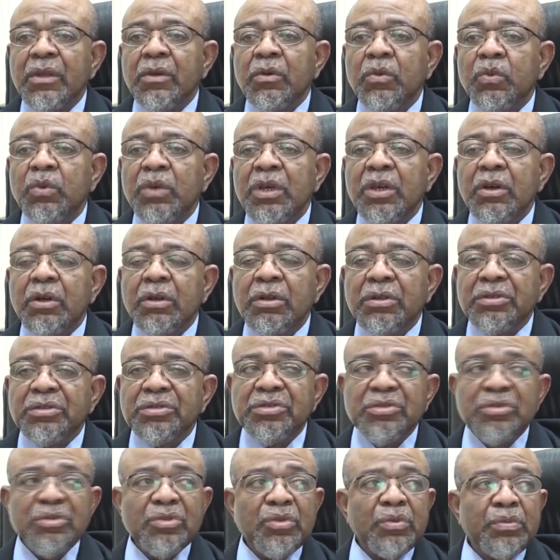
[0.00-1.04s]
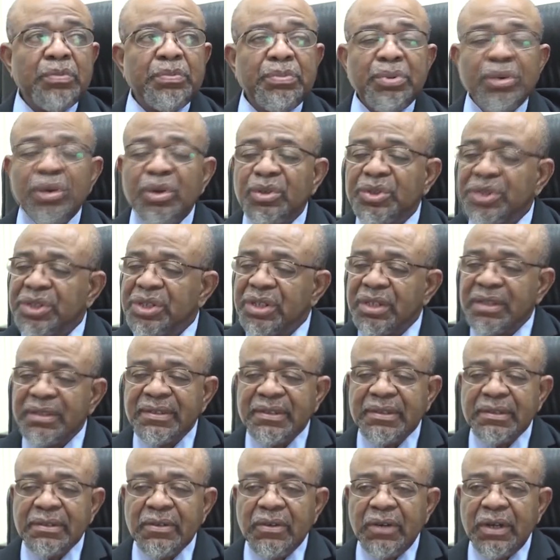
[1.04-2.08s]
We also
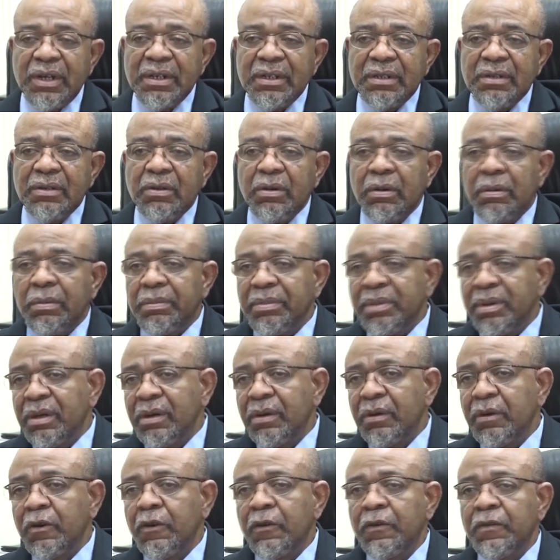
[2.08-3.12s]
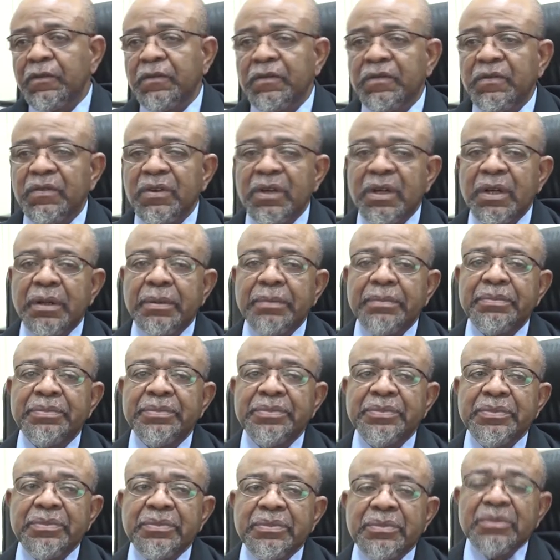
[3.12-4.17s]
purchased quite a number of
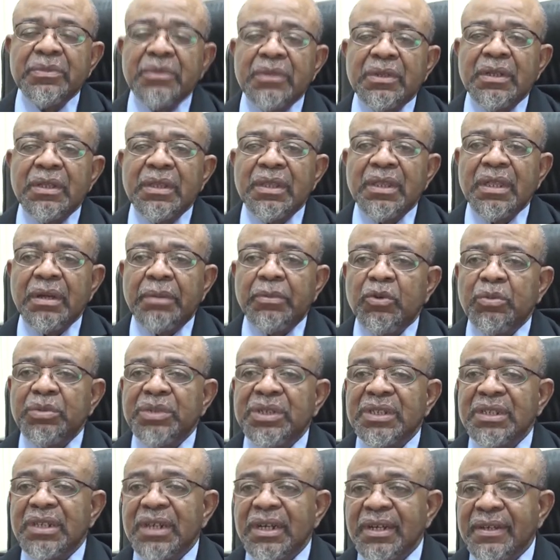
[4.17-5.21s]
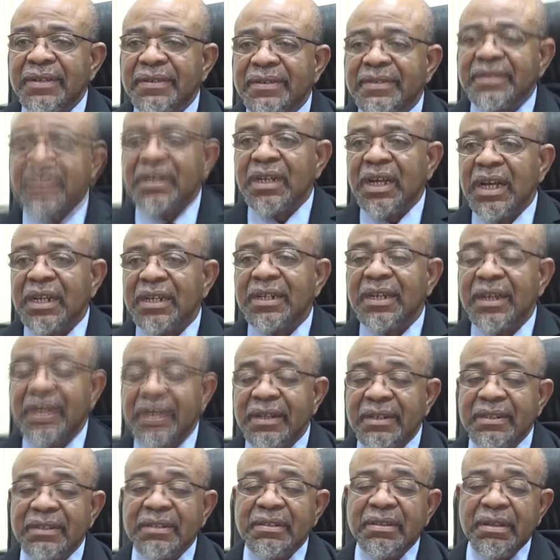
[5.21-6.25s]
thermometers,
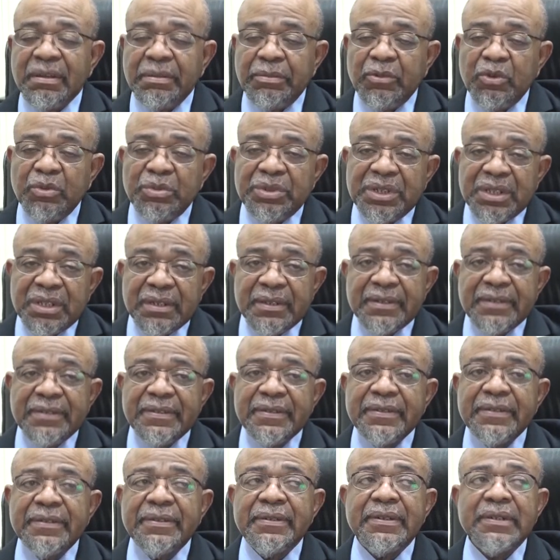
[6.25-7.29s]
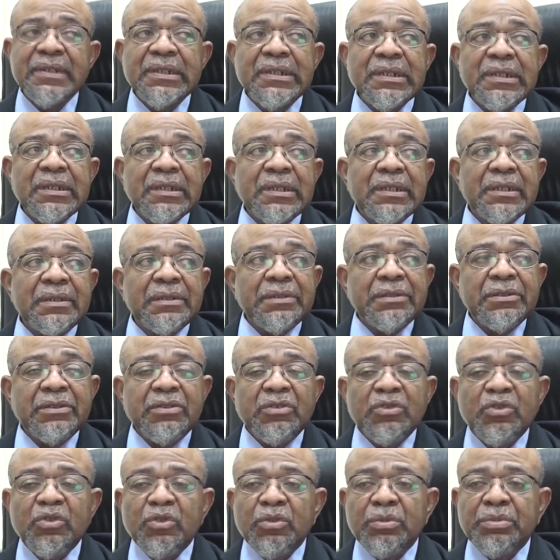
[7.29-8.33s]
handheld thermometers,
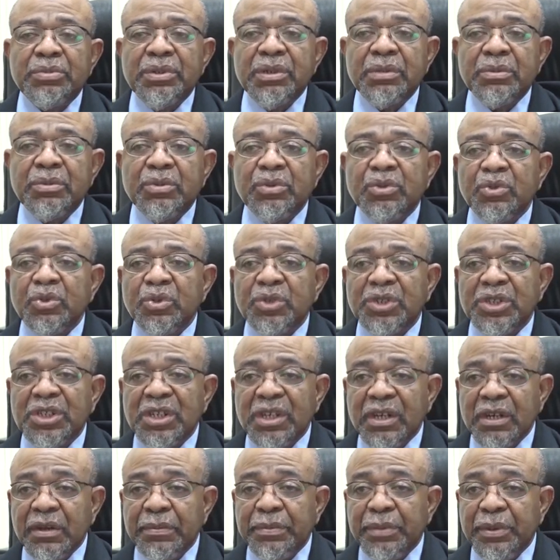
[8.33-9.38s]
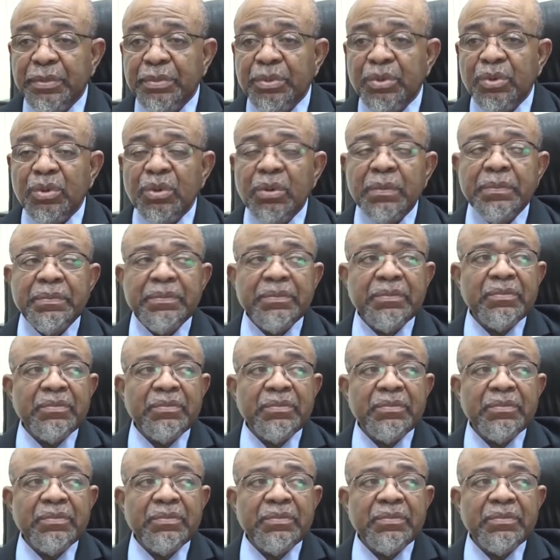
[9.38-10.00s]
to be able to check people.